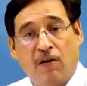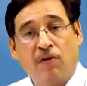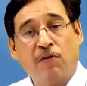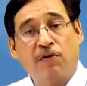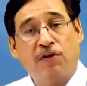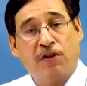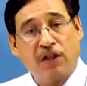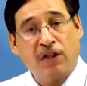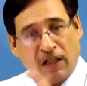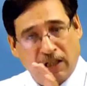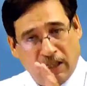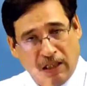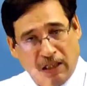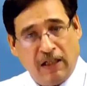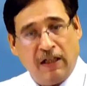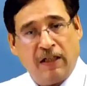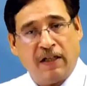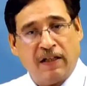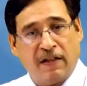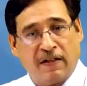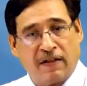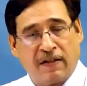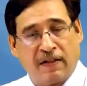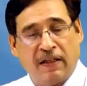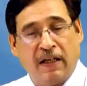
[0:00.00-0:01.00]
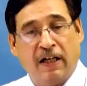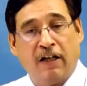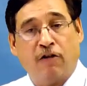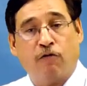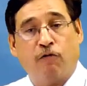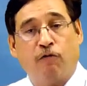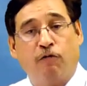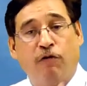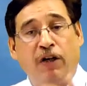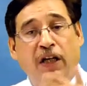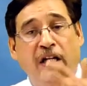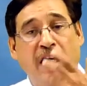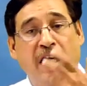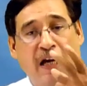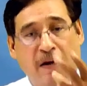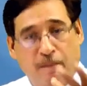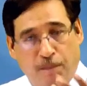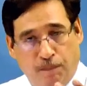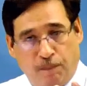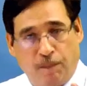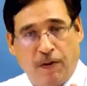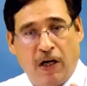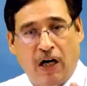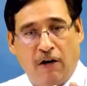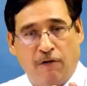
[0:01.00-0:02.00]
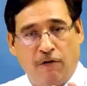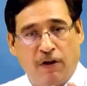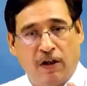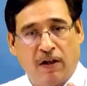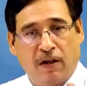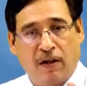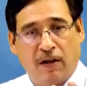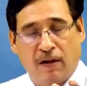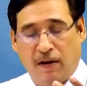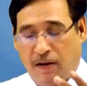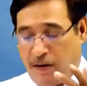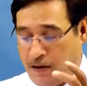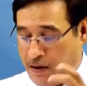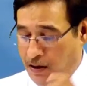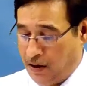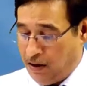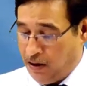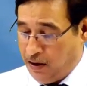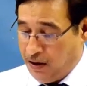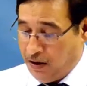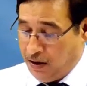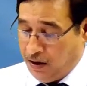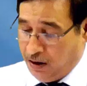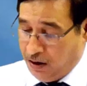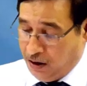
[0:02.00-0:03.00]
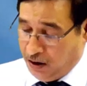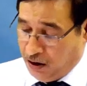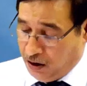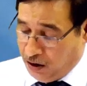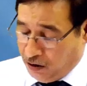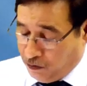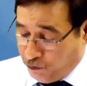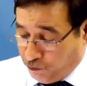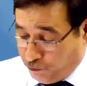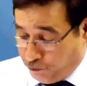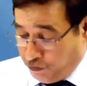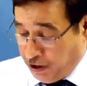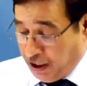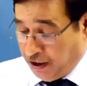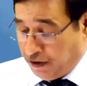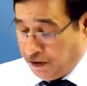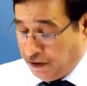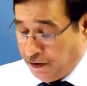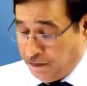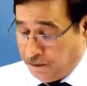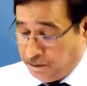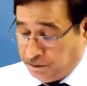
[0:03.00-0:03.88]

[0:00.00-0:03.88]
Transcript: Generally, it is said we have power when